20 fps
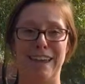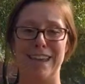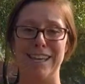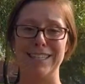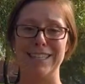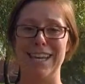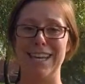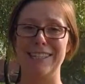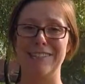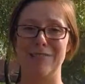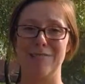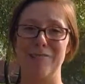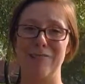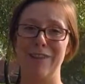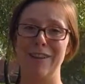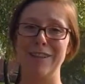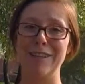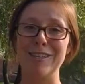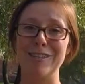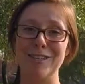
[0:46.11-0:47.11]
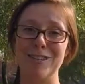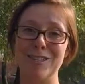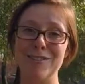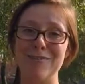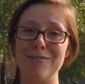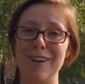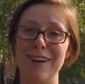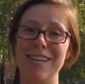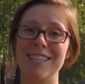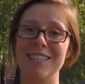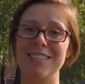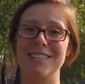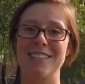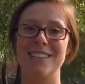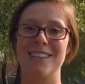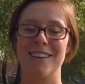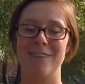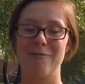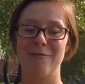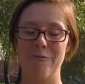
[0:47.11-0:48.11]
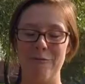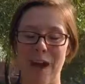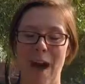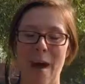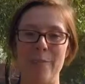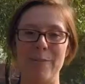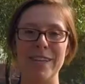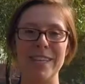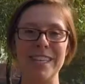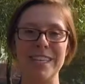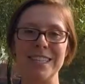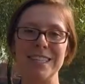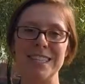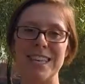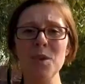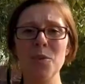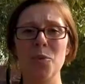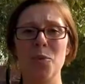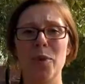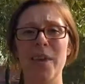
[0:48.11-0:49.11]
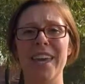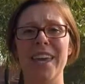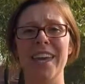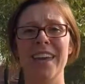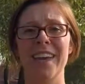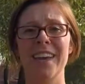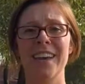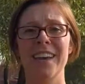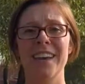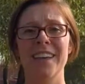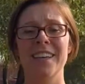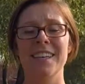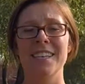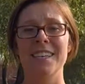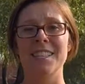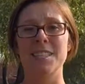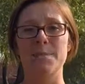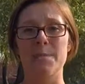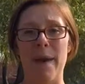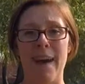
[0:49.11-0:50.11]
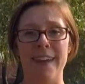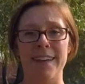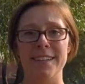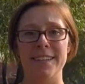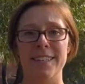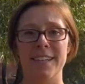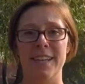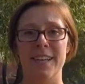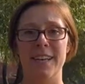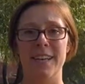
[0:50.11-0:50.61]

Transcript: It takes a village to raise families. We spent